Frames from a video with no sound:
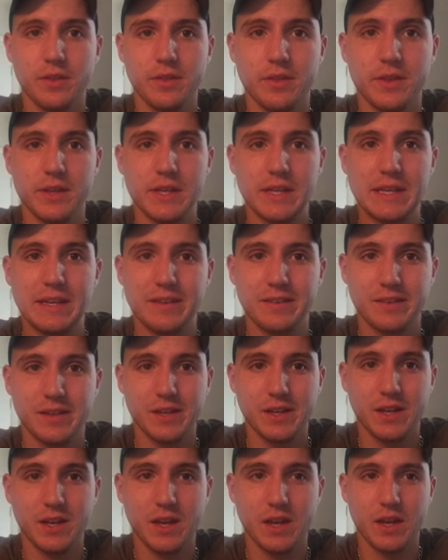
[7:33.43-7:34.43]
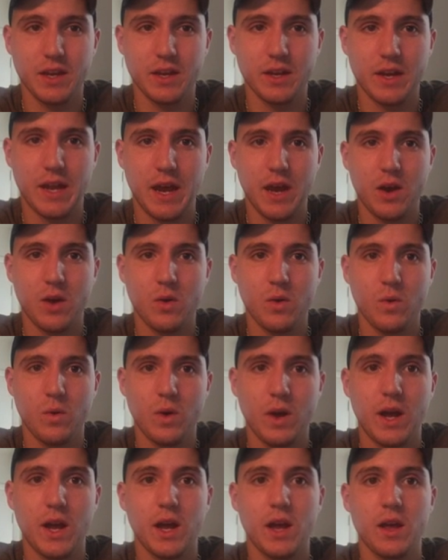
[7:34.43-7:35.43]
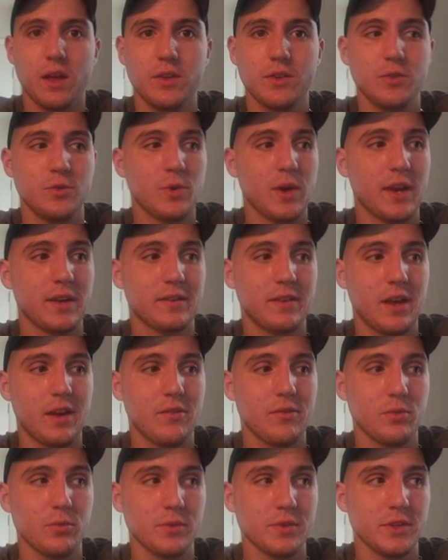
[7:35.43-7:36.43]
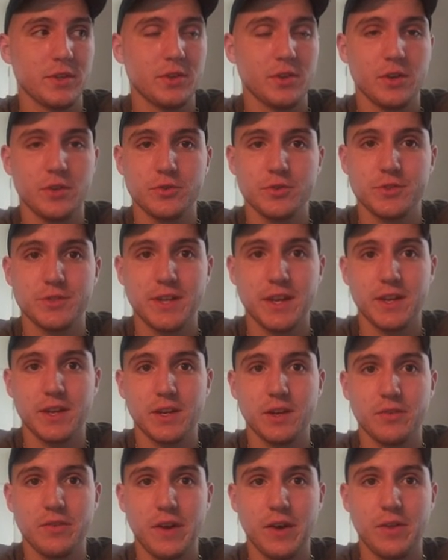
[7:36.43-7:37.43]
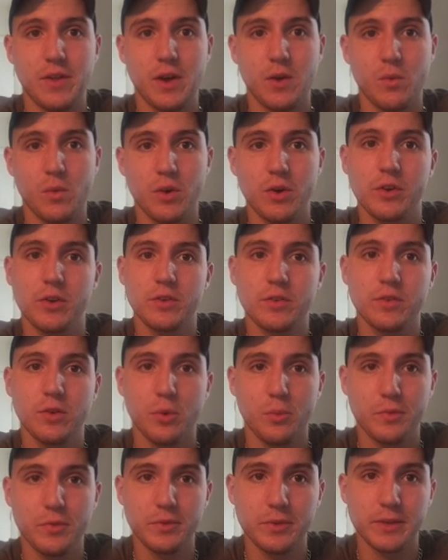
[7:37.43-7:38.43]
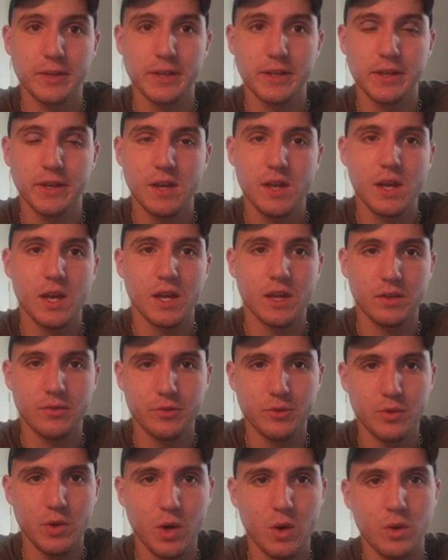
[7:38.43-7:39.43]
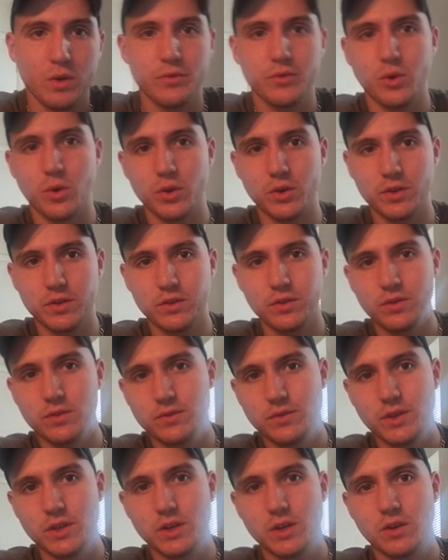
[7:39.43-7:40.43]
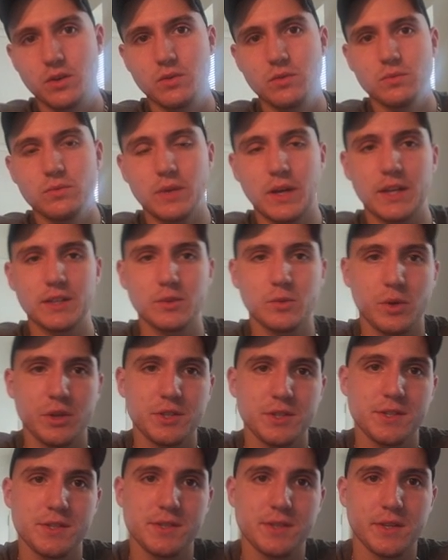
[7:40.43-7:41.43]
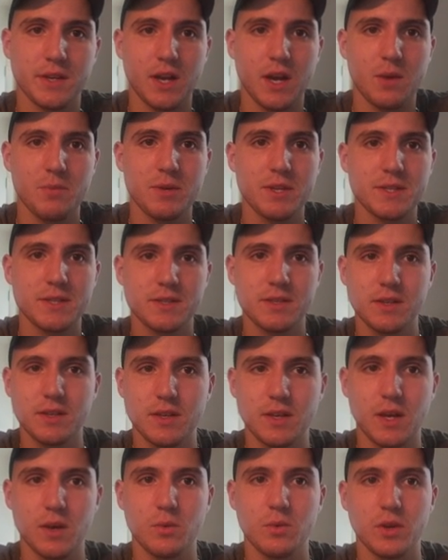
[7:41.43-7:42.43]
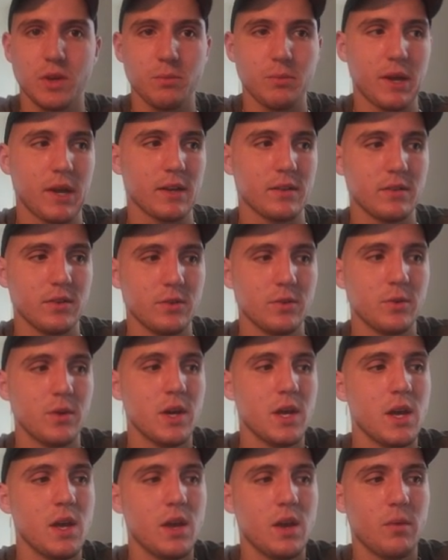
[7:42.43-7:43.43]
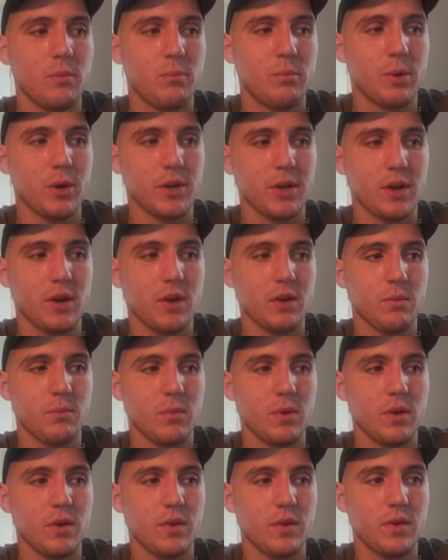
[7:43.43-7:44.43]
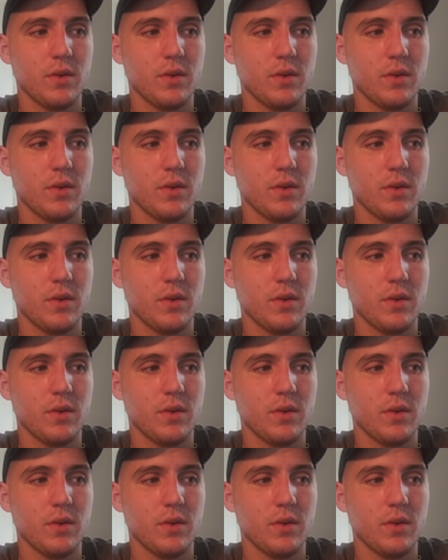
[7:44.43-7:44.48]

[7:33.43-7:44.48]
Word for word: the easing, and now you guys have a really good understanding of how that works, hopefully. And if you don't, of course, you know, ask questions in the comments and I will get back to you. But um